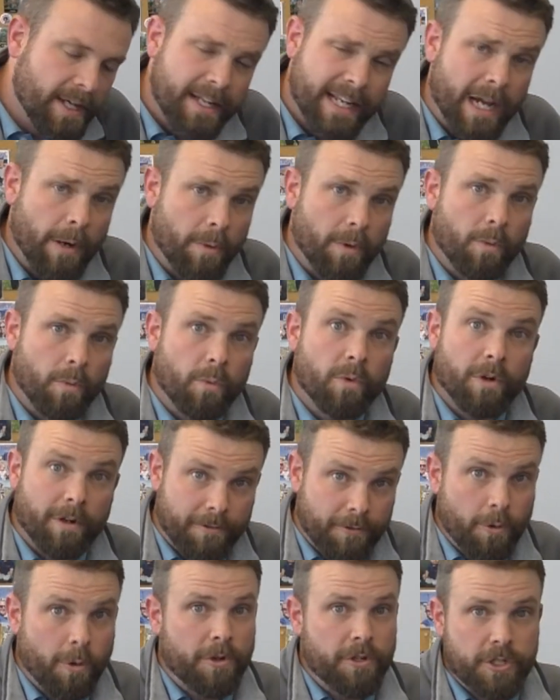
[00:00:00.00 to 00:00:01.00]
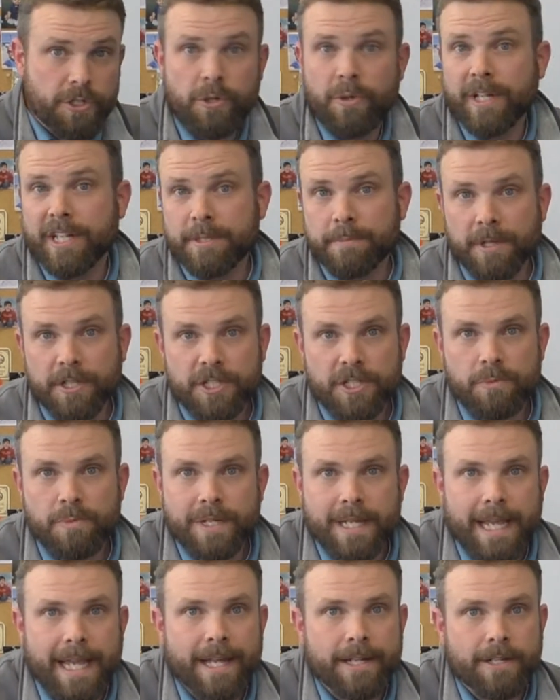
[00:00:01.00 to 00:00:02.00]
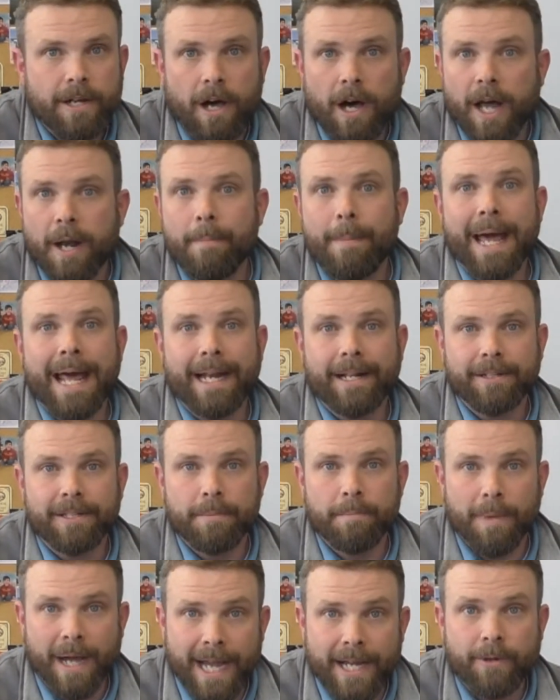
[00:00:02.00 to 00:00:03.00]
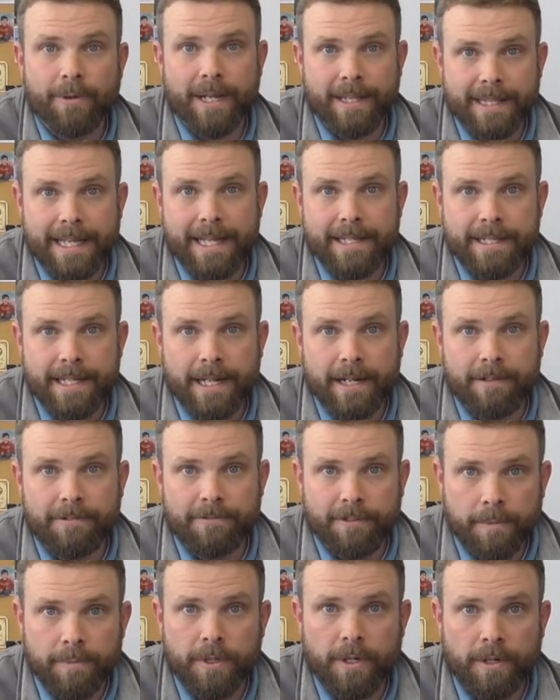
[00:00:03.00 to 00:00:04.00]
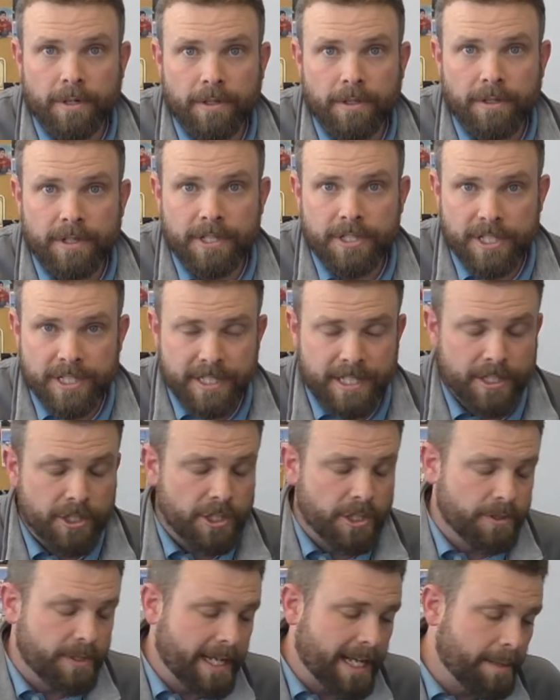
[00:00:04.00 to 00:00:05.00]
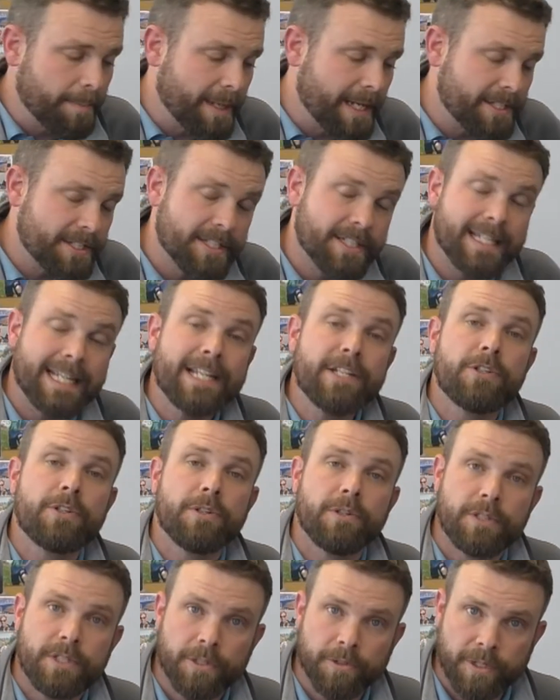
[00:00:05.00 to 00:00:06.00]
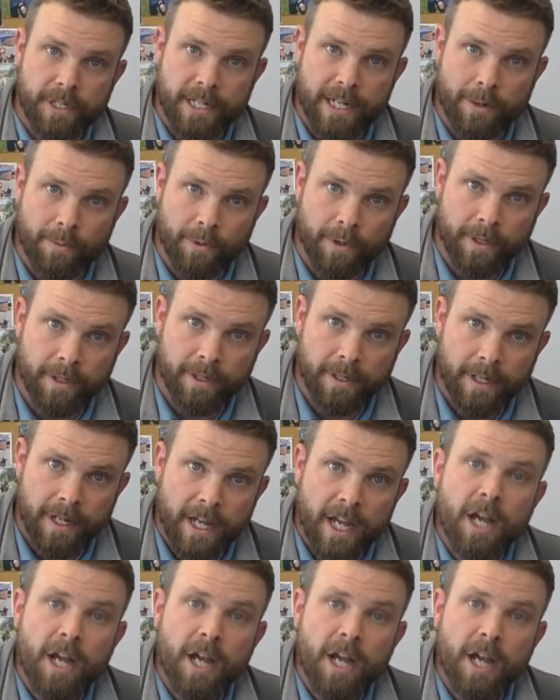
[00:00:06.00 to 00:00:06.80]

Now, we're of course doing as much as we can to automatically migrate that data from your existing geodatabases into utility network.